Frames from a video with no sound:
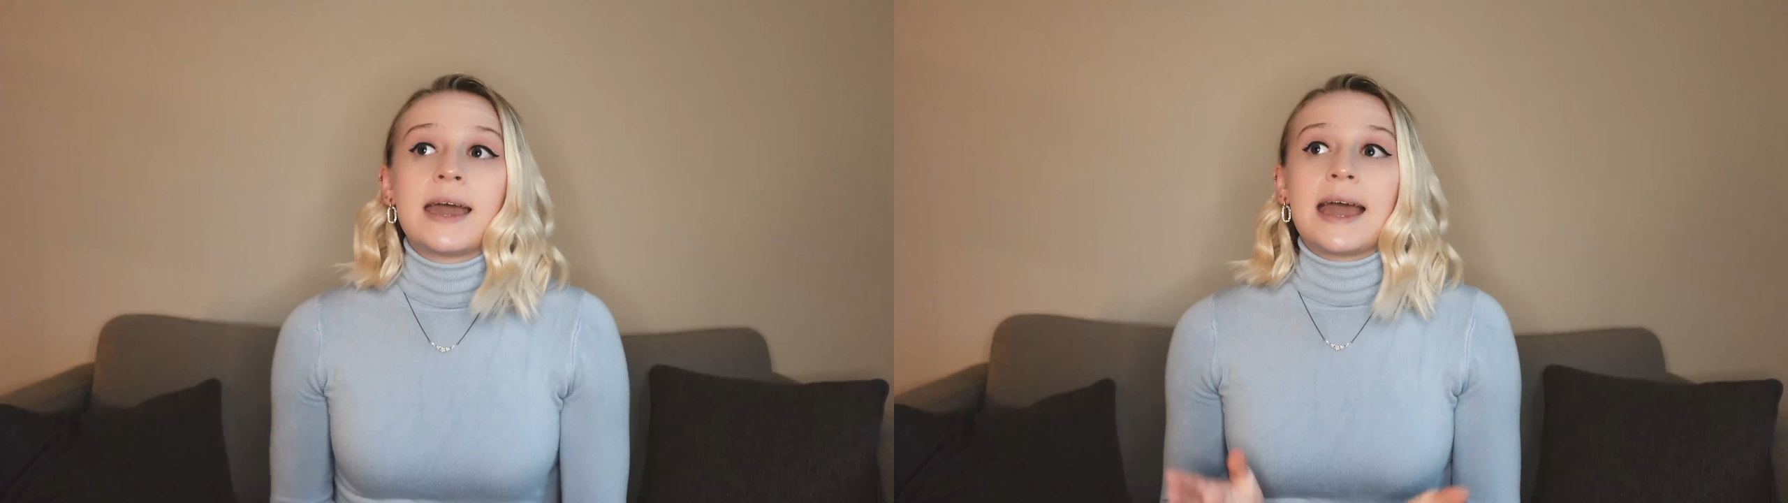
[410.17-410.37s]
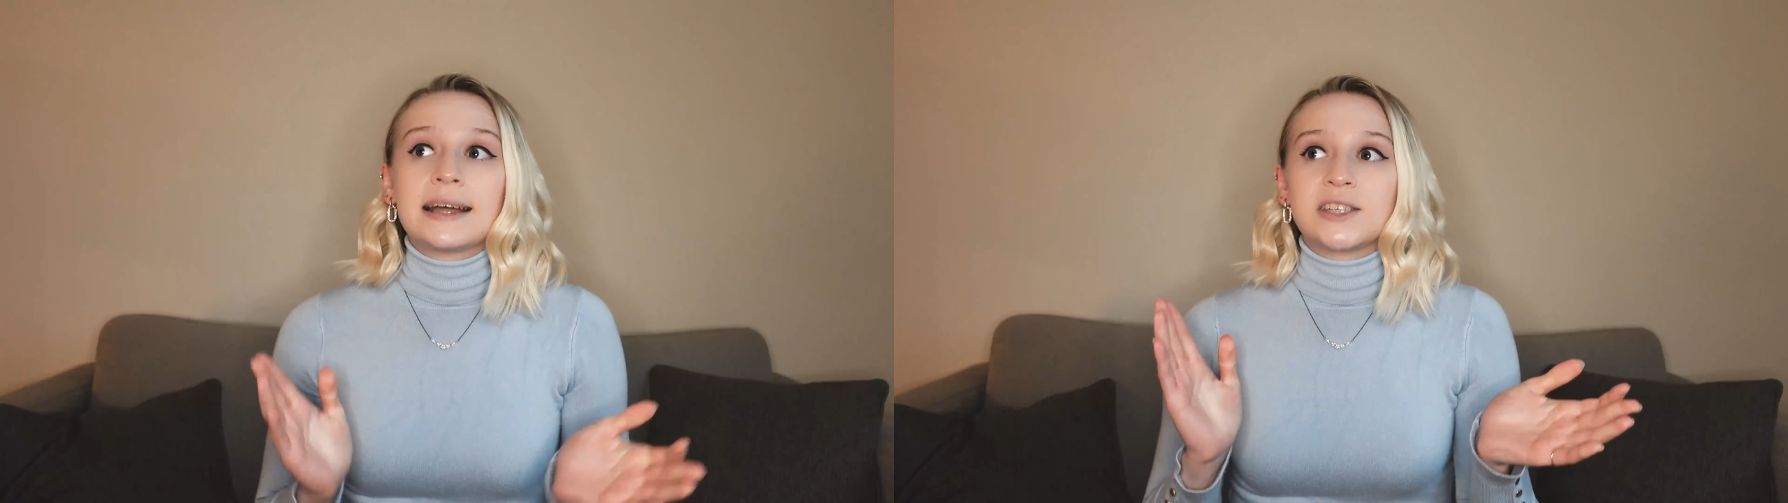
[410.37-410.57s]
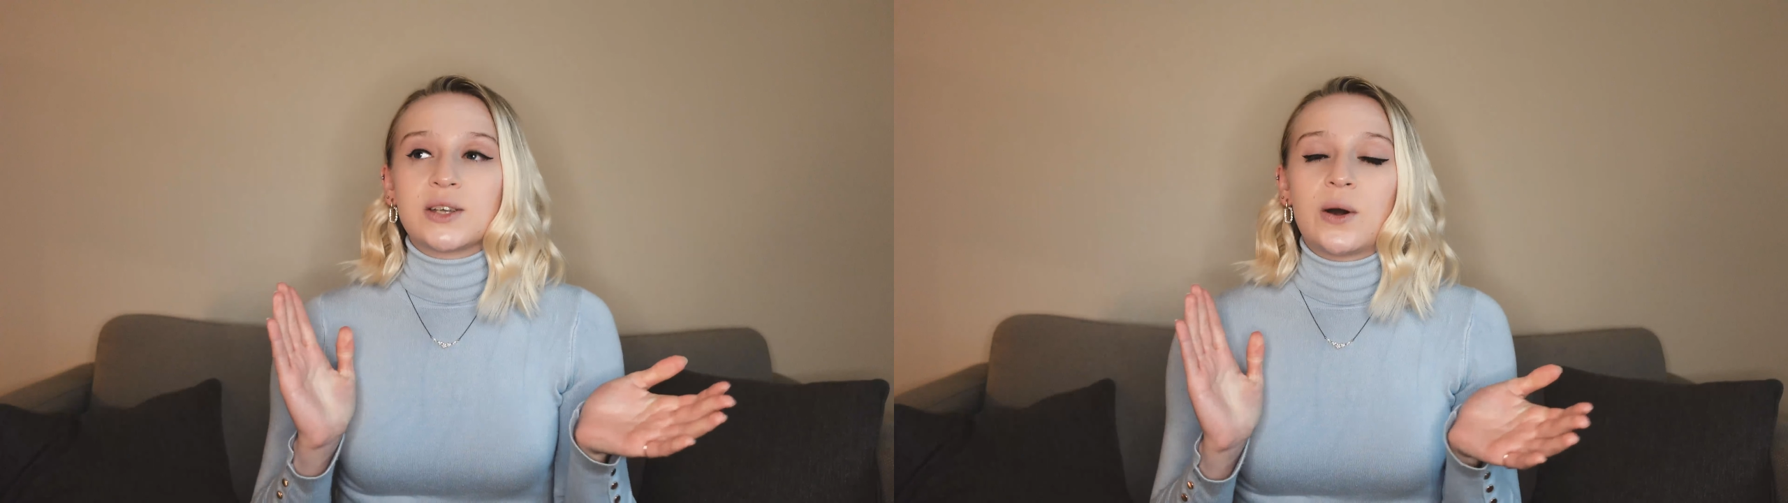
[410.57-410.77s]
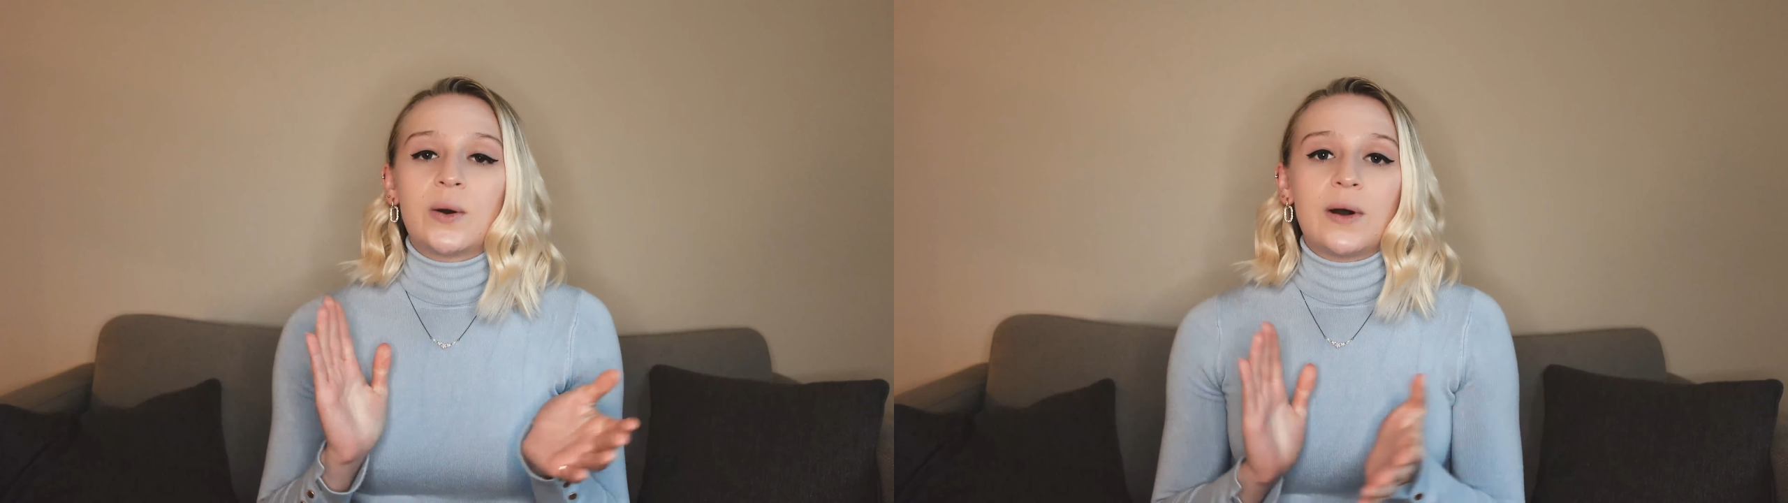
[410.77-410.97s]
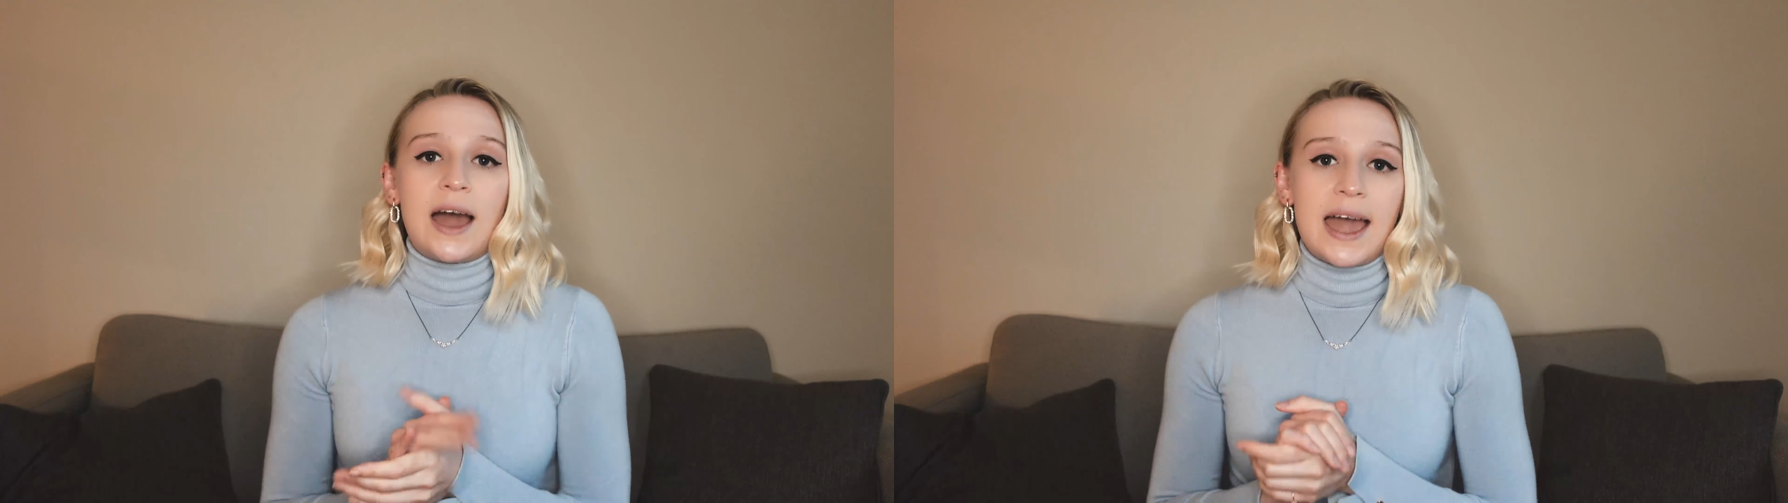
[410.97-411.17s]
And
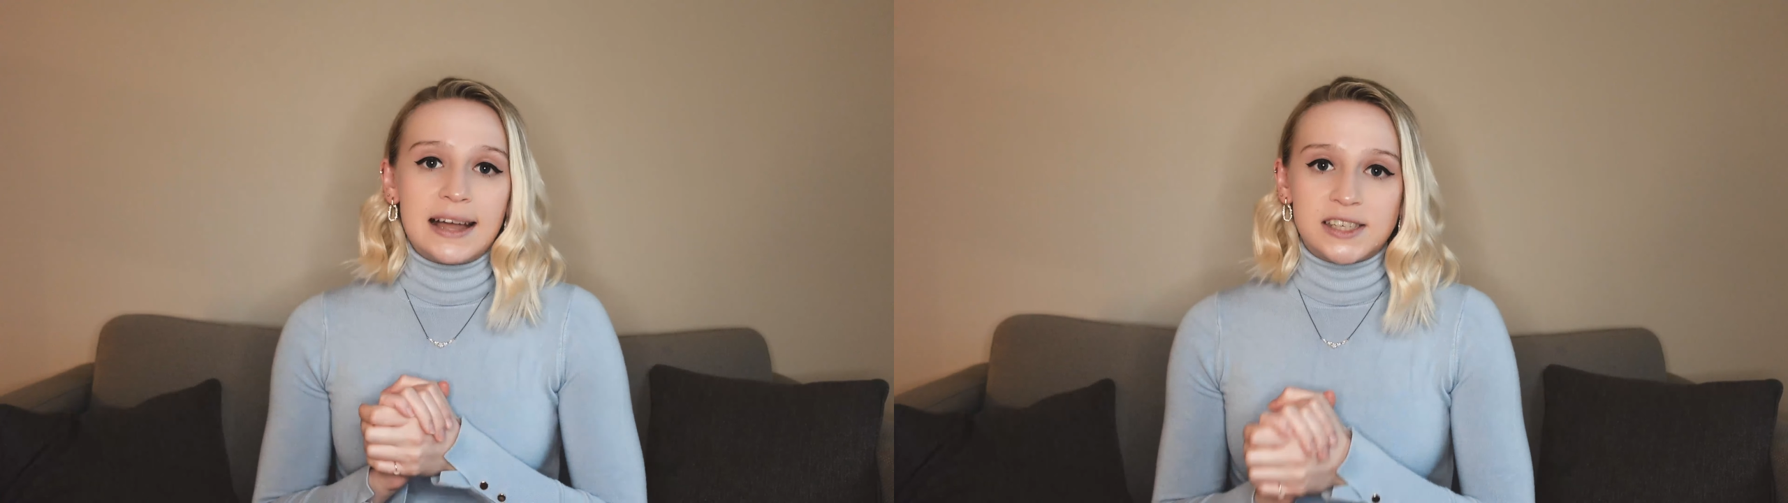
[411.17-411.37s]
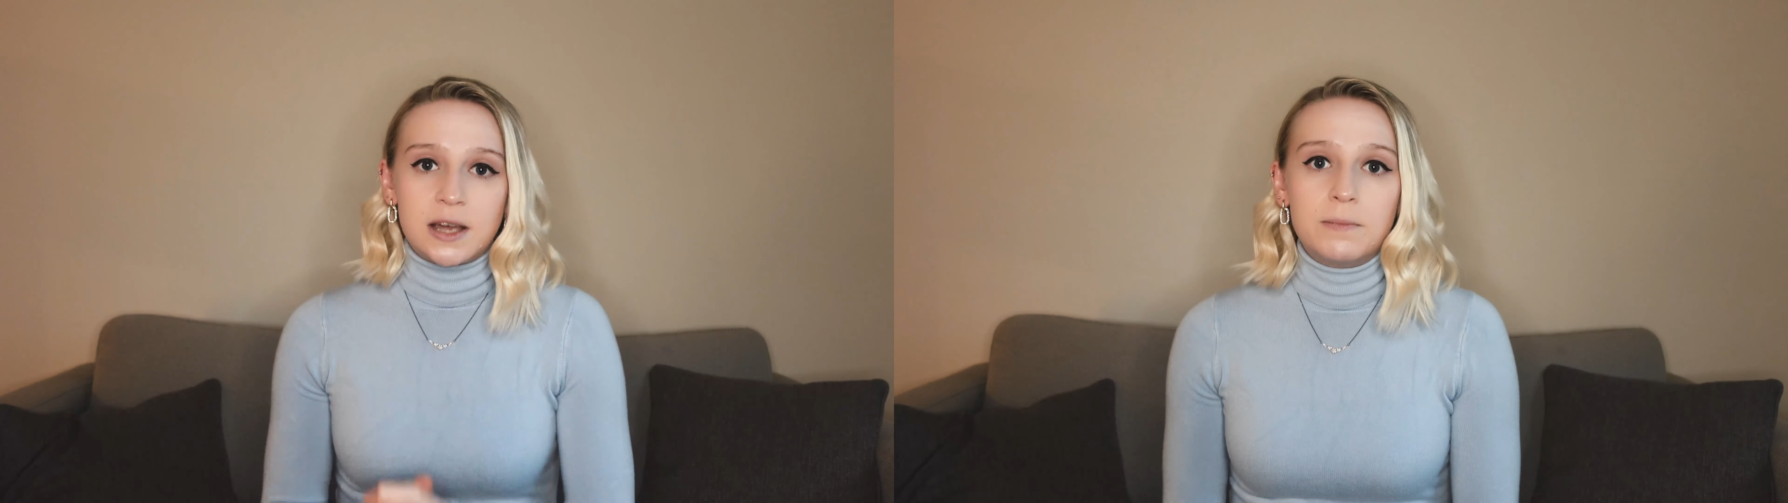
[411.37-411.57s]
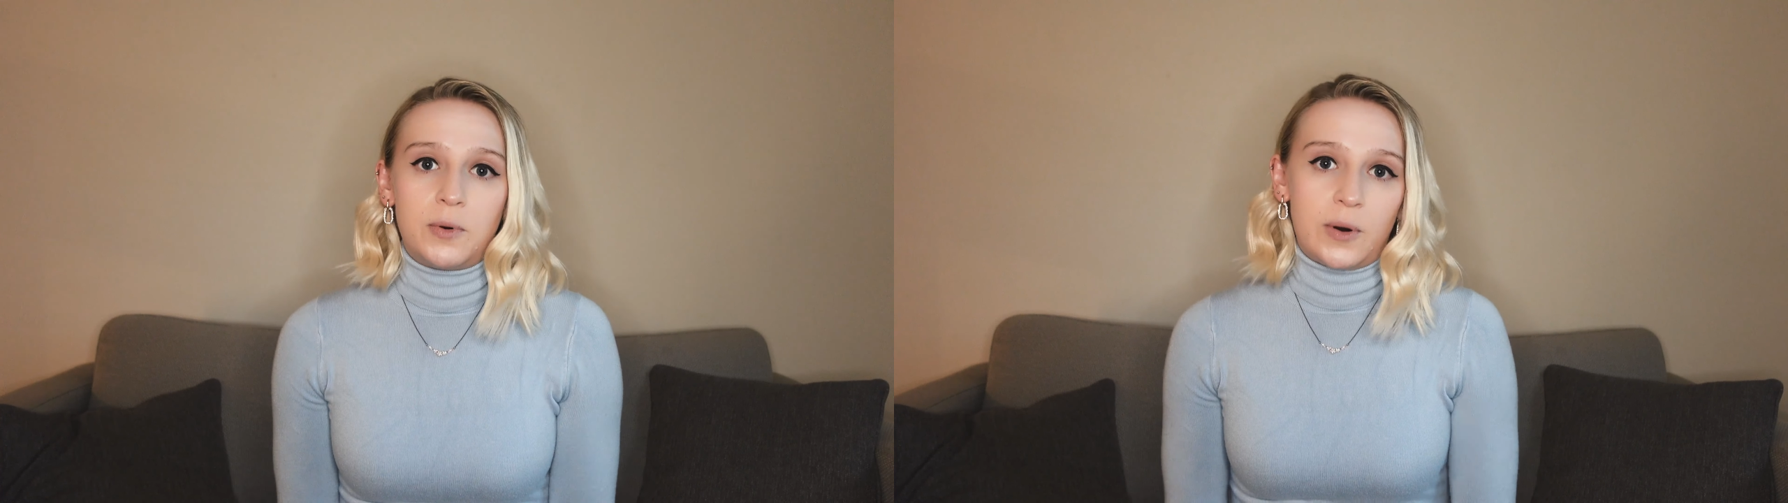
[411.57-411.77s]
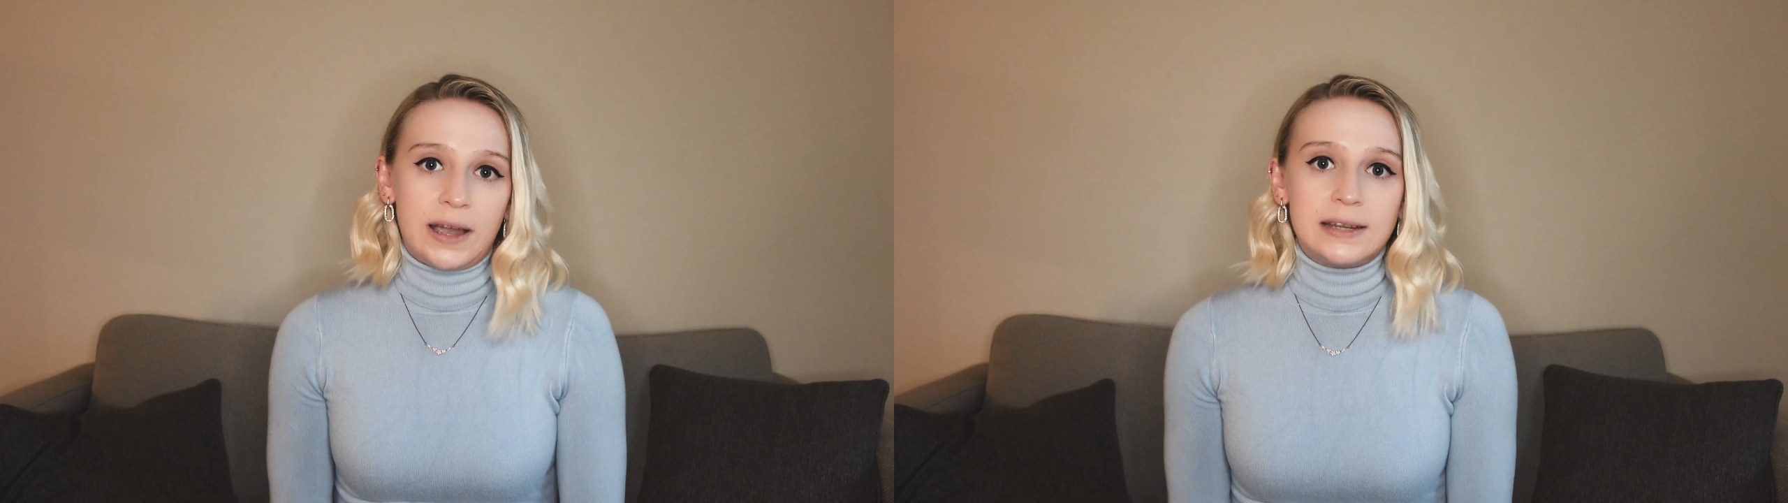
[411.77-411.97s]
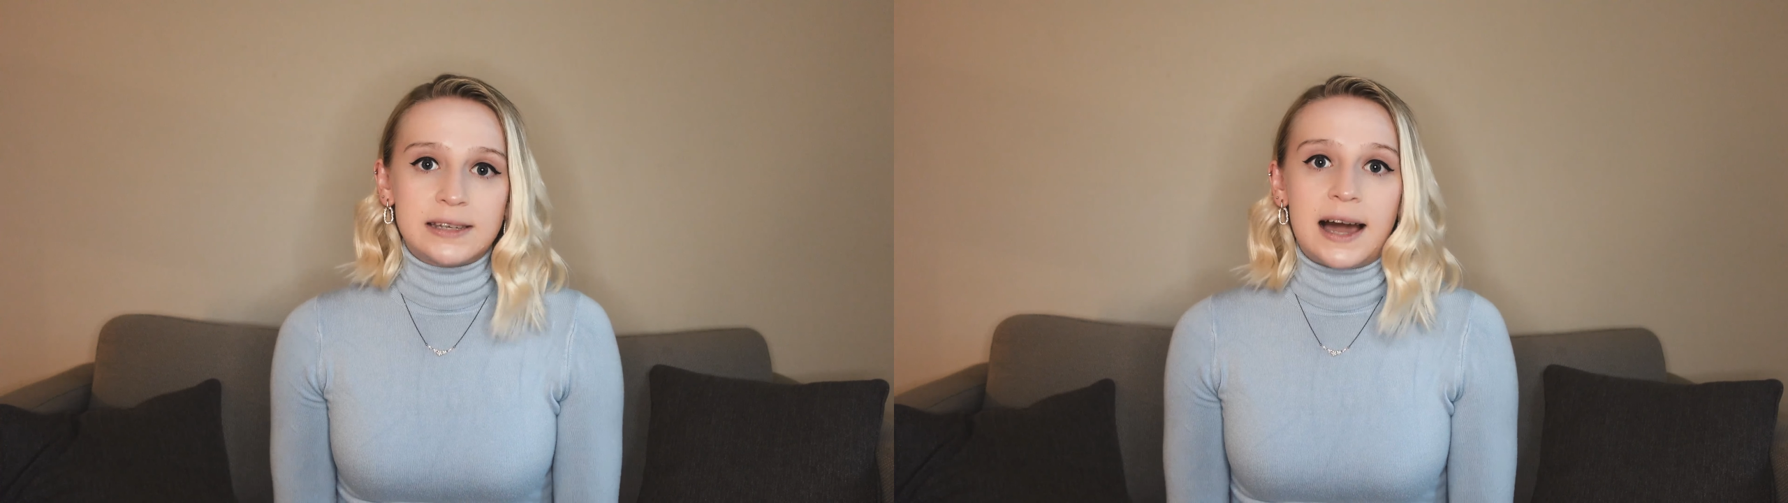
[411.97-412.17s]
so at some point